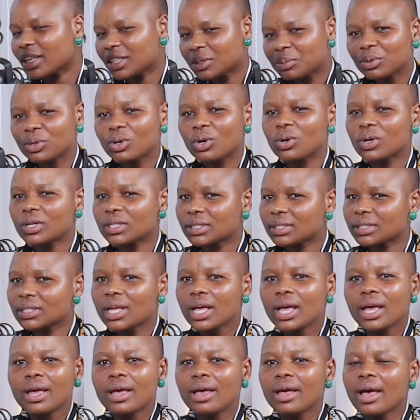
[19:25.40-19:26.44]
Yes, because
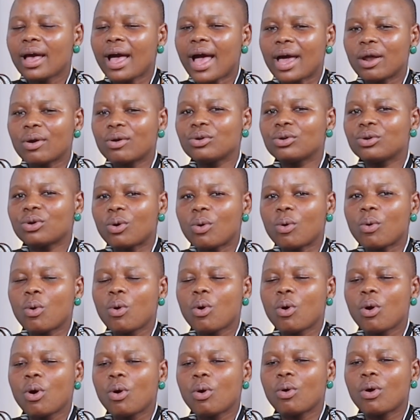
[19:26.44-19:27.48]
I don't
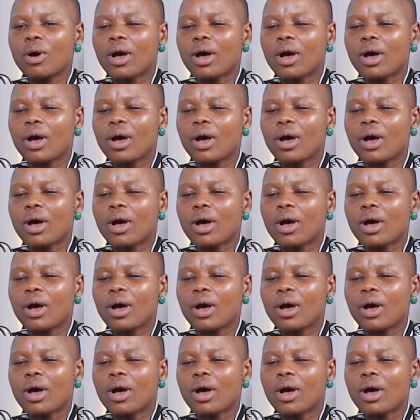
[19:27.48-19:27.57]
know